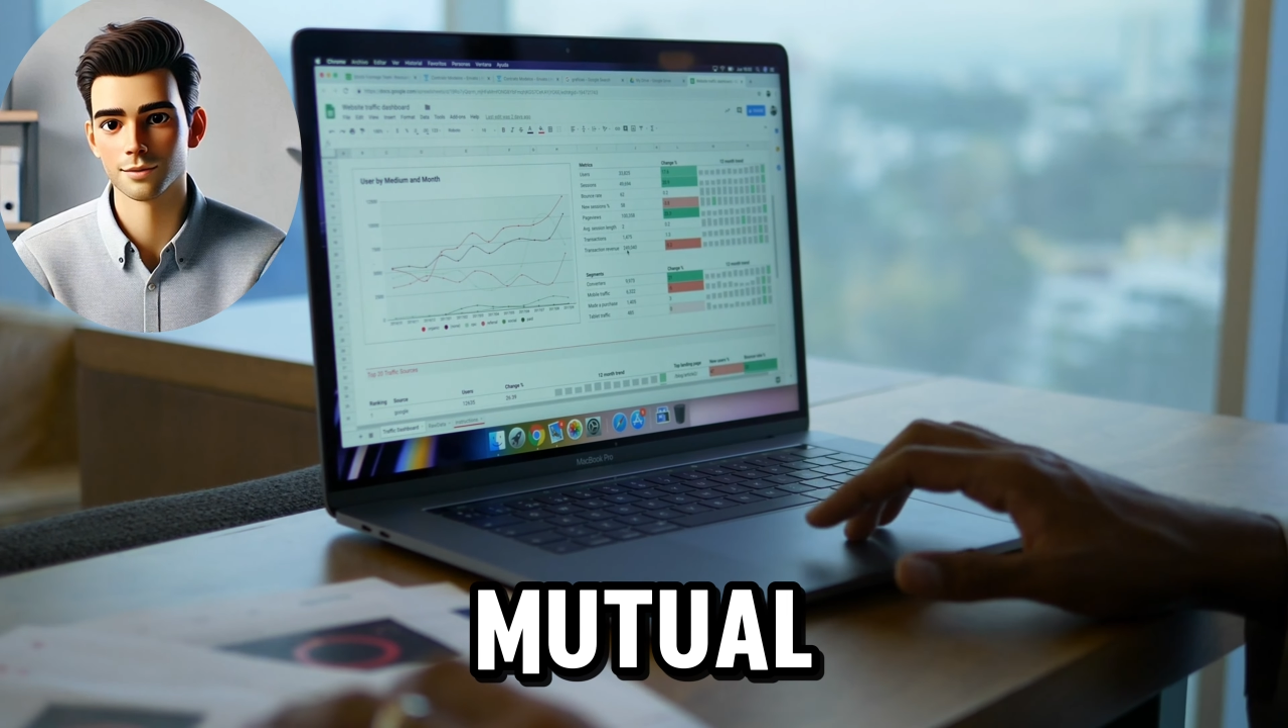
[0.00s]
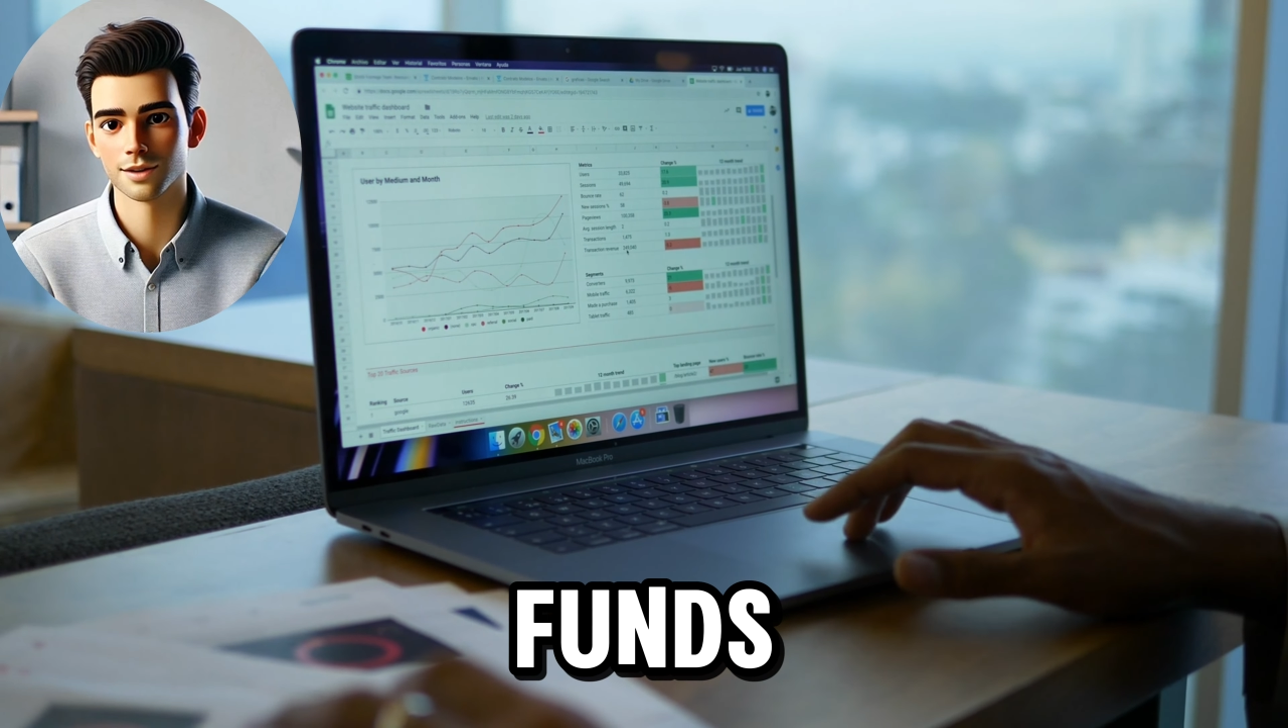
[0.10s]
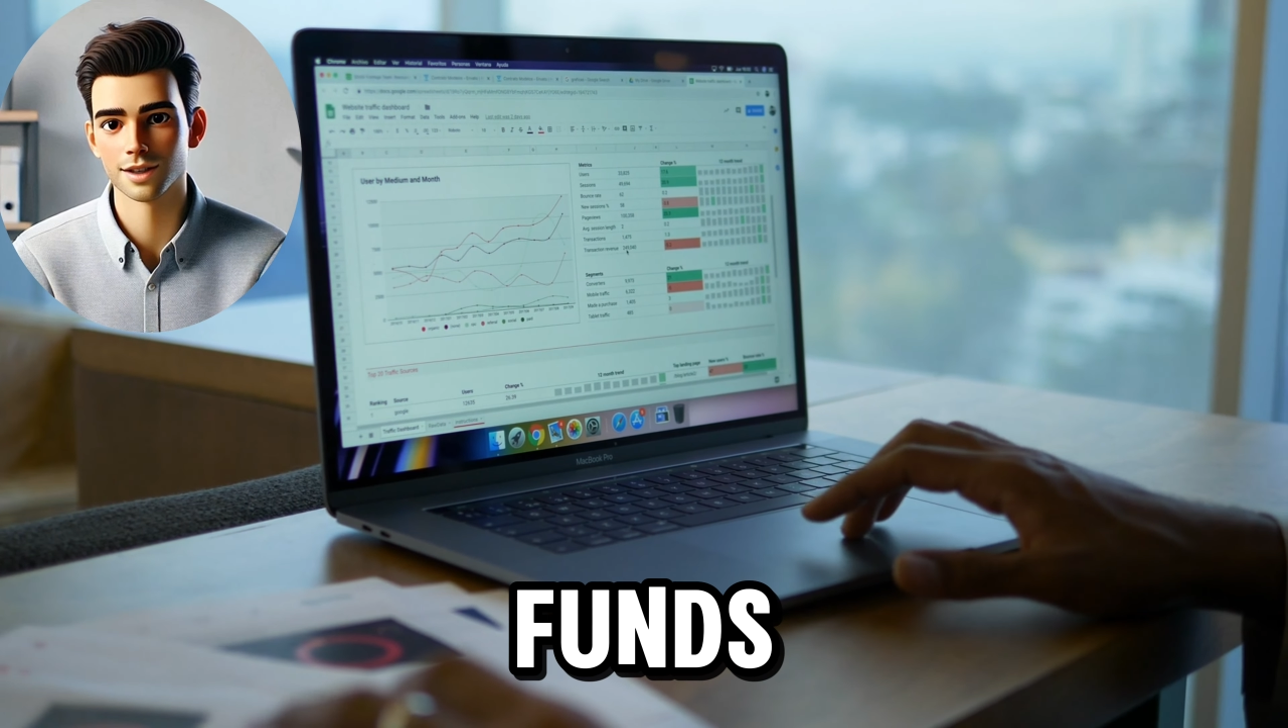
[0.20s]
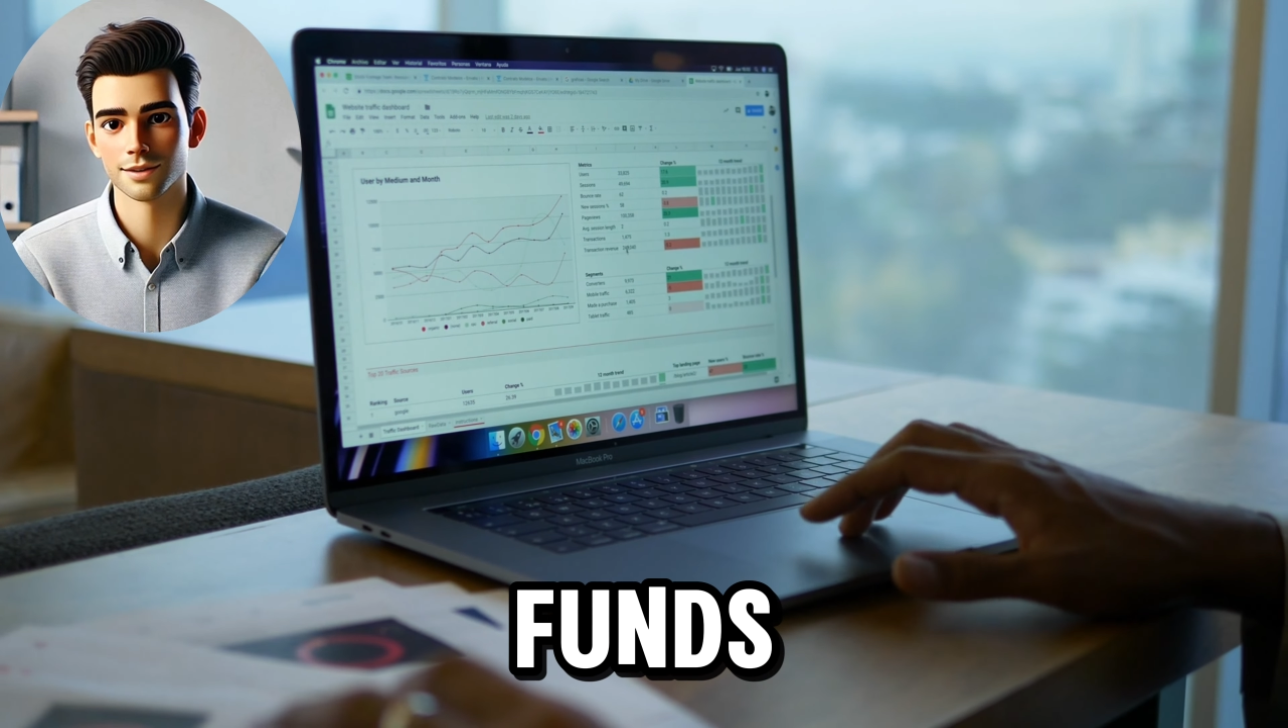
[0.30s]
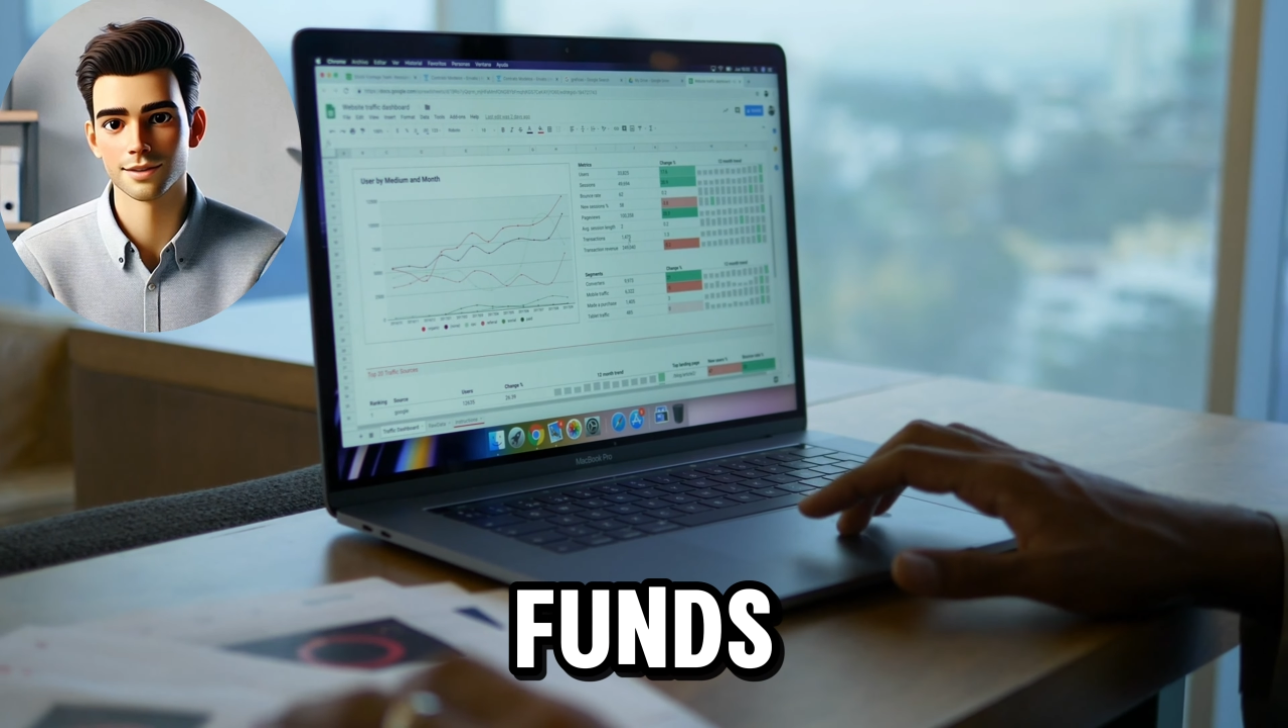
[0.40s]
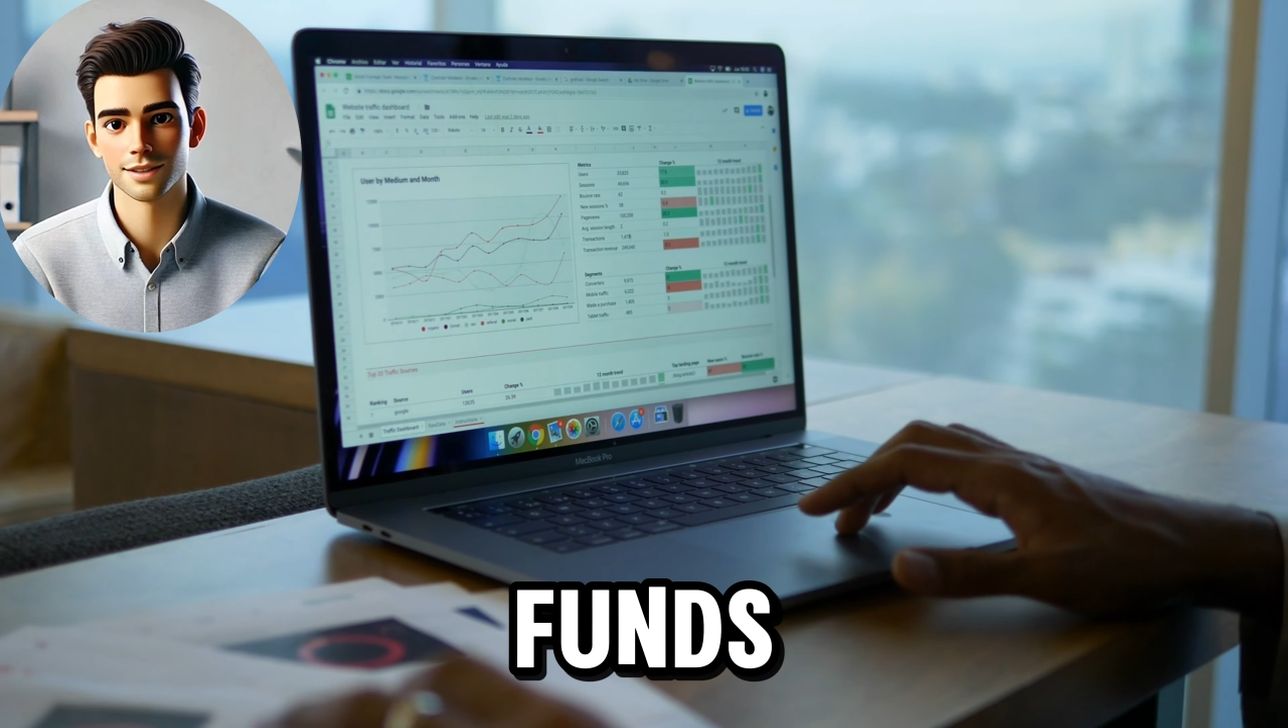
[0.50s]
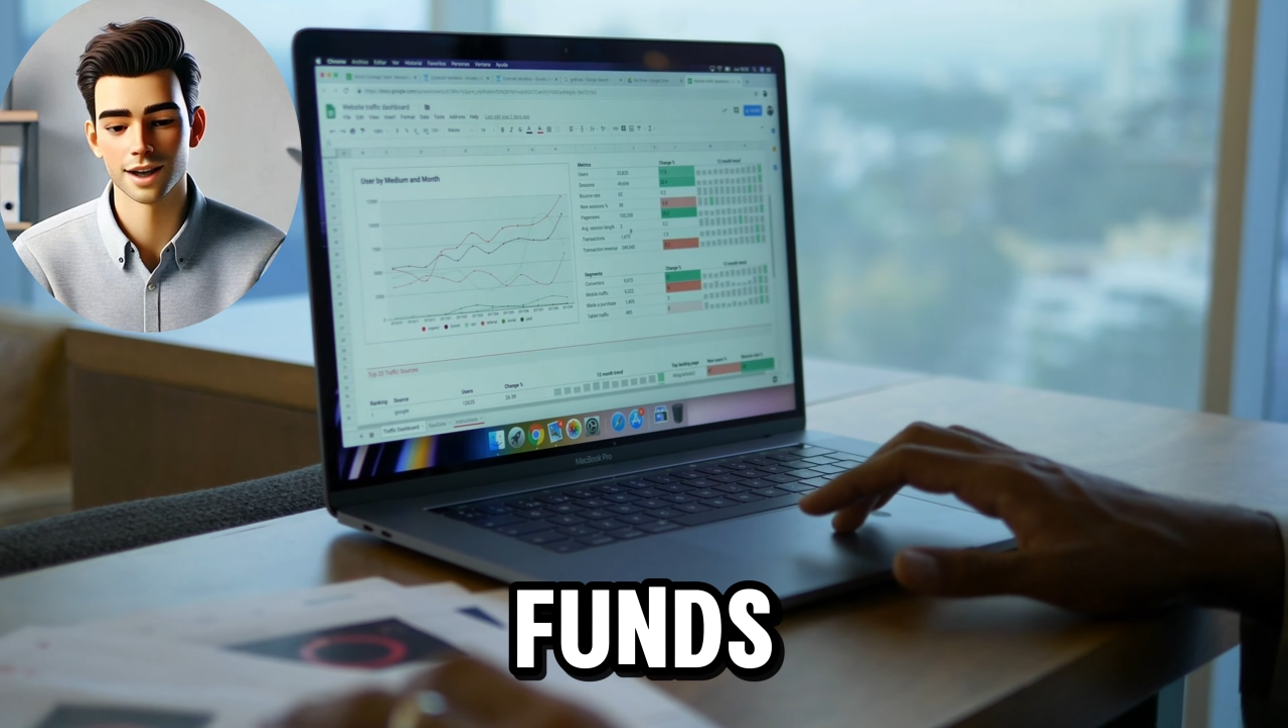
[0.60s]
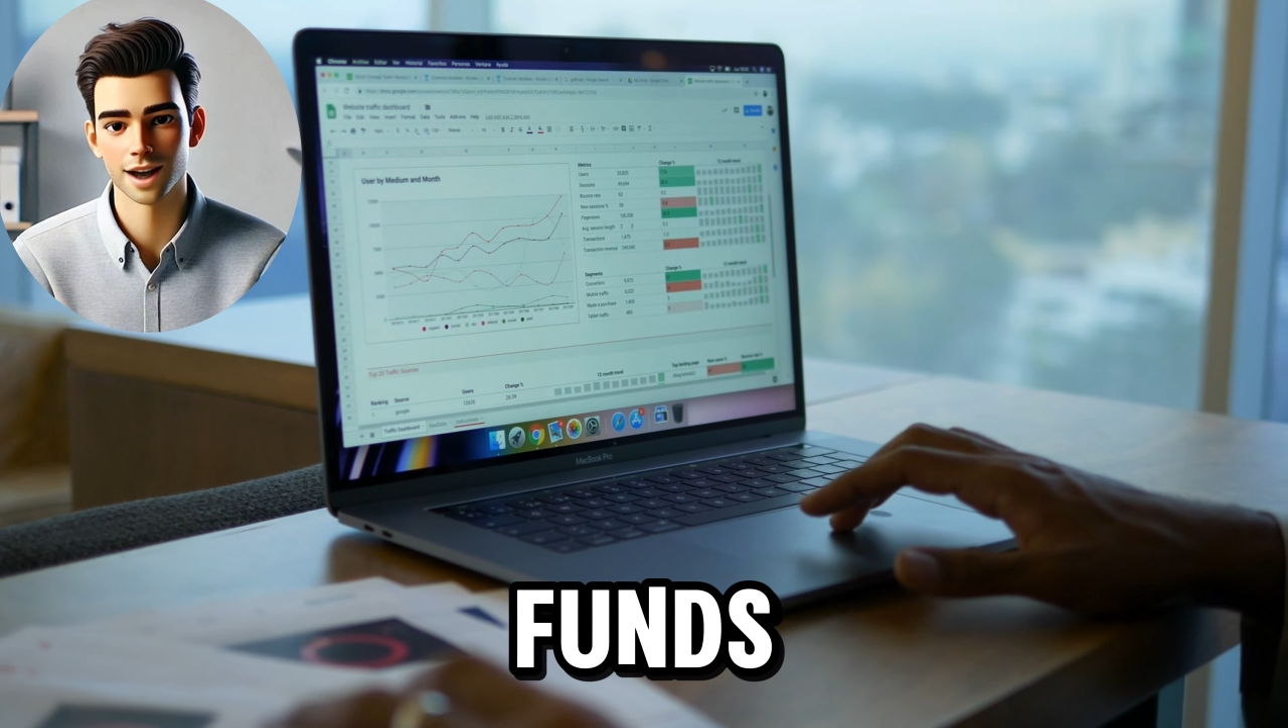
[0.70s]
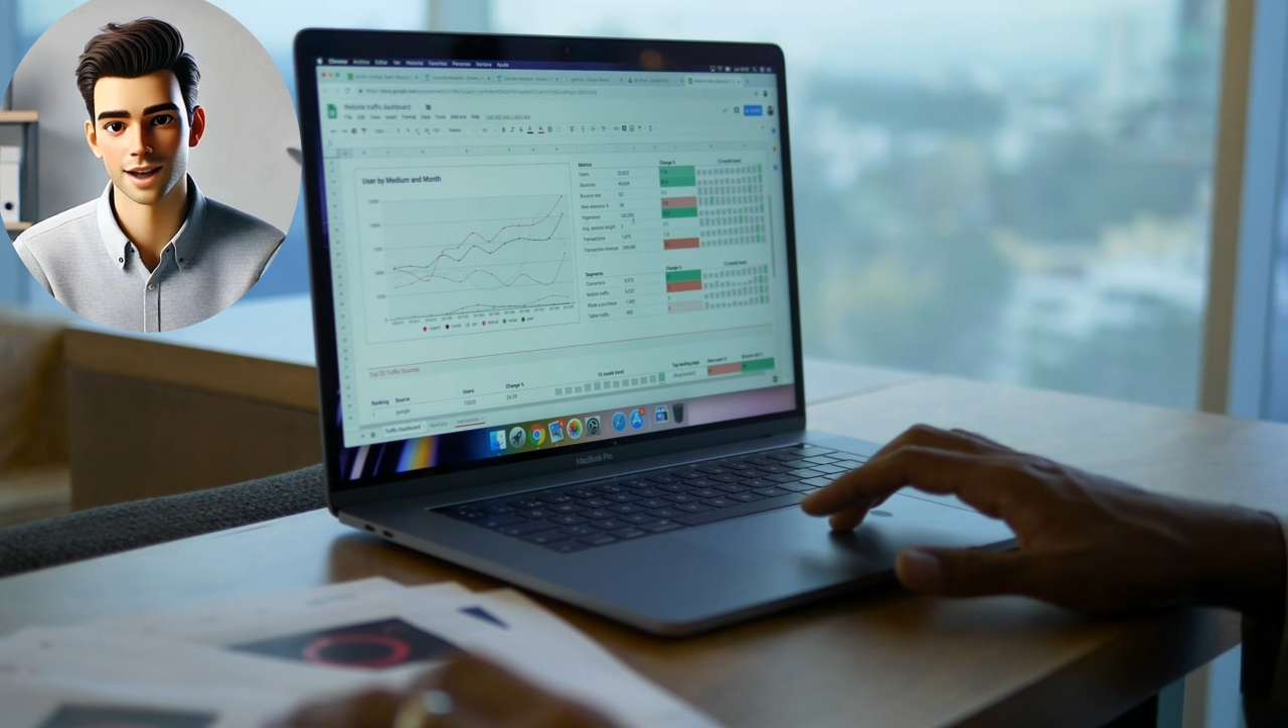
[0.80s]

funds